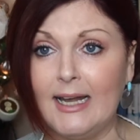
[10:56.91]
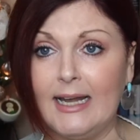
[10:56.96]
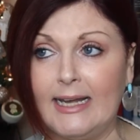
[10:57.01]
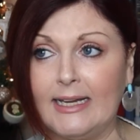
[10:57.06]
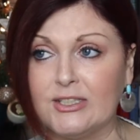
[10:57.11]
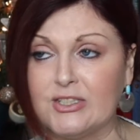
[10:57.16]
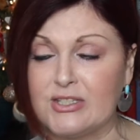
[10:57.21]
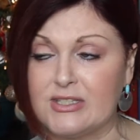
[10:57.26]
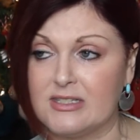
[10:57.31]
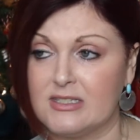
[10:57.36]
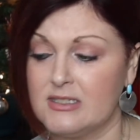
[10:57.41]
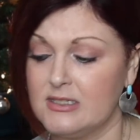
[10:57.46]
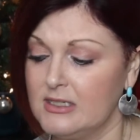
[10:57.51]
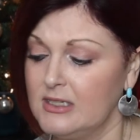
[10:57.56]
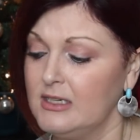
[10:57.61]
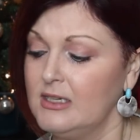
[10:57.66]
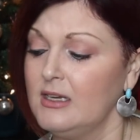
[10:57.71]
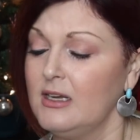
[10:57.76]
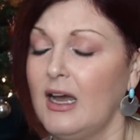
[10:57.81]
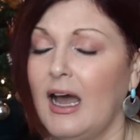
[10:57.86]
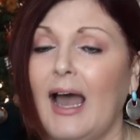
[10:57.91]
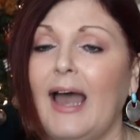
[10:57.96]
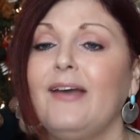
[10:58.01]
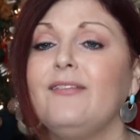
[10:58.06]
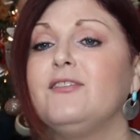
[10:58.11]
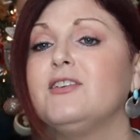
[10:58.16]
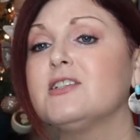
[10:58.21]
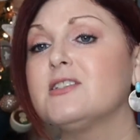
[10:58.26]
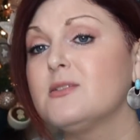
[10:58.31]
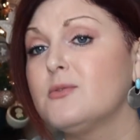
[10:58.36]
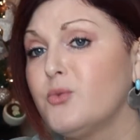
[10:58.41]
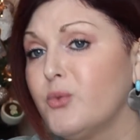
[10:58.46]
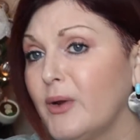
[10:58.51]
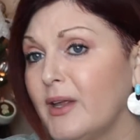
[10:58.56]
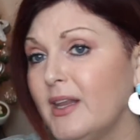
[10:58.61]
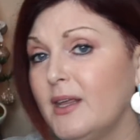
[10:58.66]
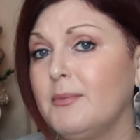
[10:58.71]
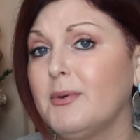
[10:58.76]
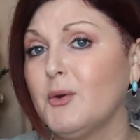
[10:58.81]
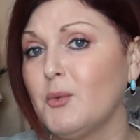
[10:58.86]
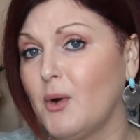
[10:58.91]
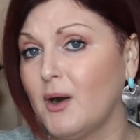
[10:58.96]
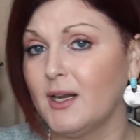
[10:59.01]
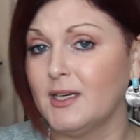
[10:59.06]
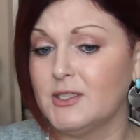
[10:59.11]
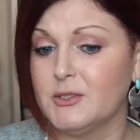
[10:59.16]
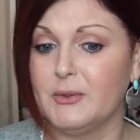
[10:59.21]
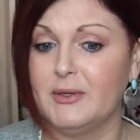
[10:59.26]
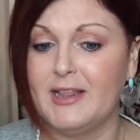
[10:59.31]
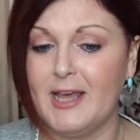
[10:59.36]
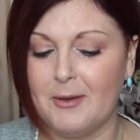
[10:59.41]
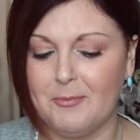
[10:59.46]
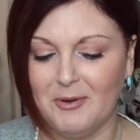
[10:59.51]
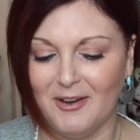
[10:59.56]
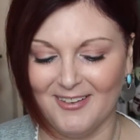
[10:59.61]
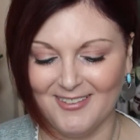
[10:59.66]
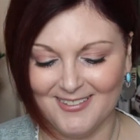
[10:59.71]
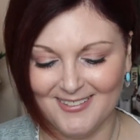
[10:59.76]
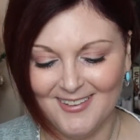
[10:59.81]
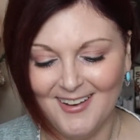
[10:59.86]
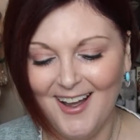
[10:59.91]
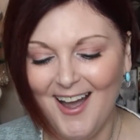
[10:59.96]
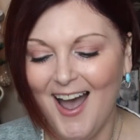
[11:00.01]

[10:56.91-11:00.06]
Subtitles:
I've just really been wanting to read that book.